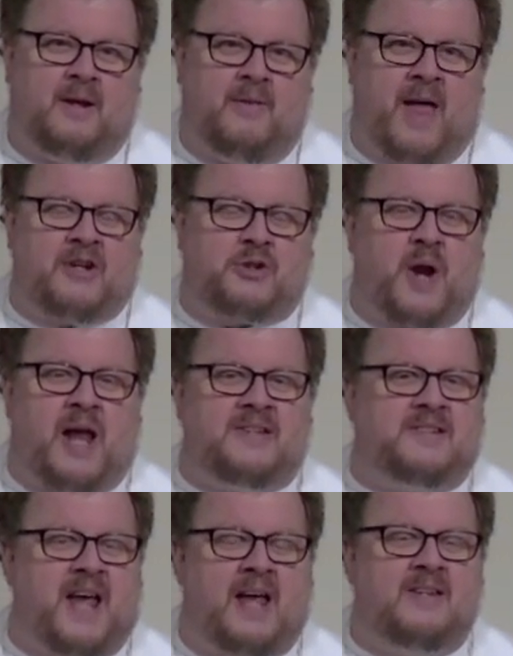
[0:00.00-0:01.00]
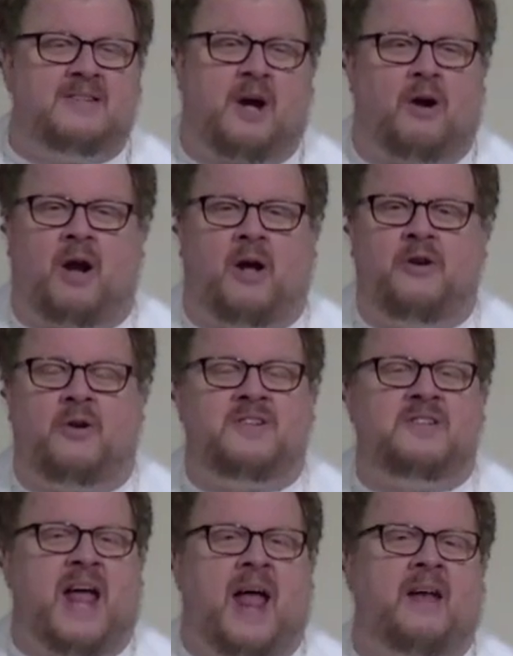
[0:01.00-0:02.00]
that transcends our
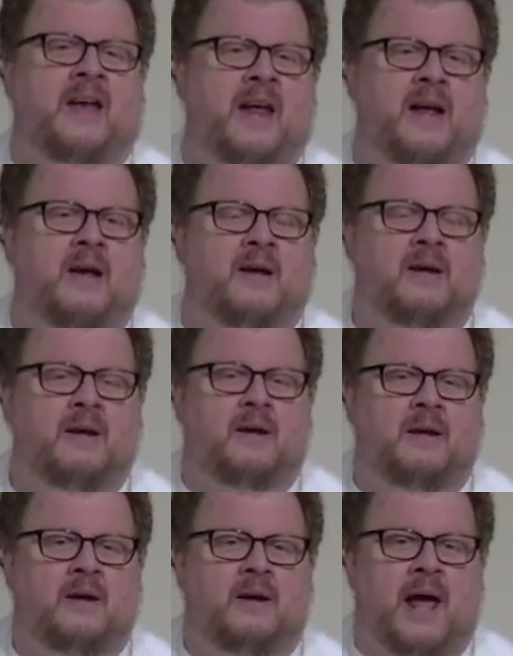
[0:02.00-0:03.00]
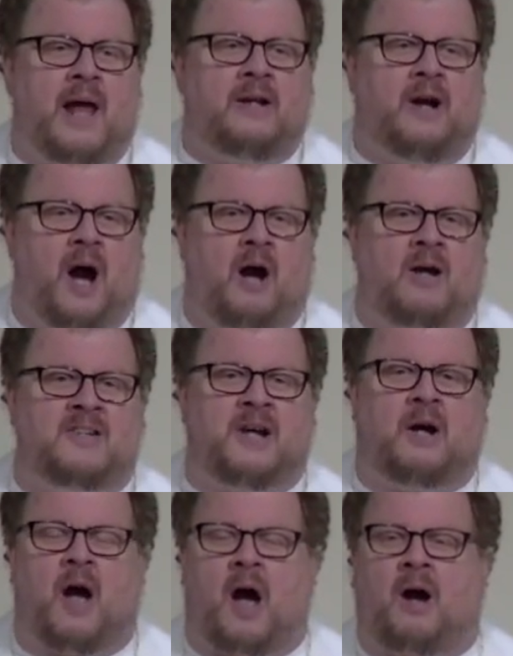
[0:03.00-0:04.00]
understanding and guards
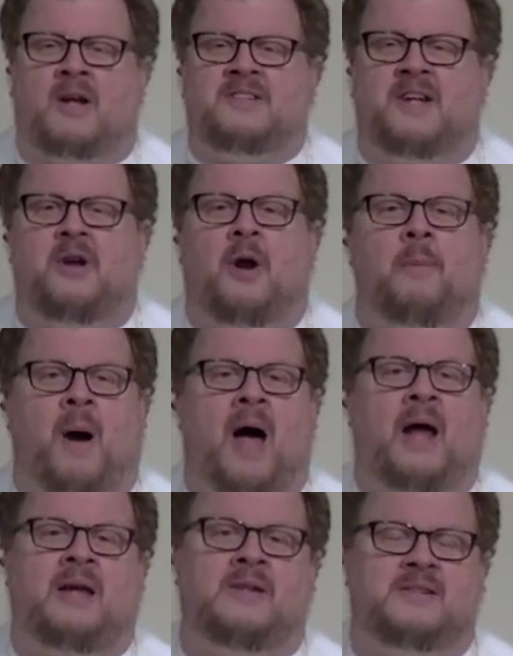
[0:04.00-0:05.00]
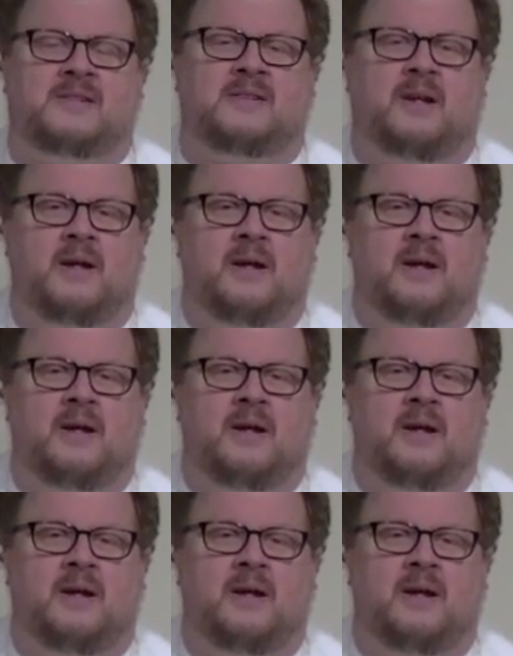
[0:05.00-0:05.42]
our hearts and our minds.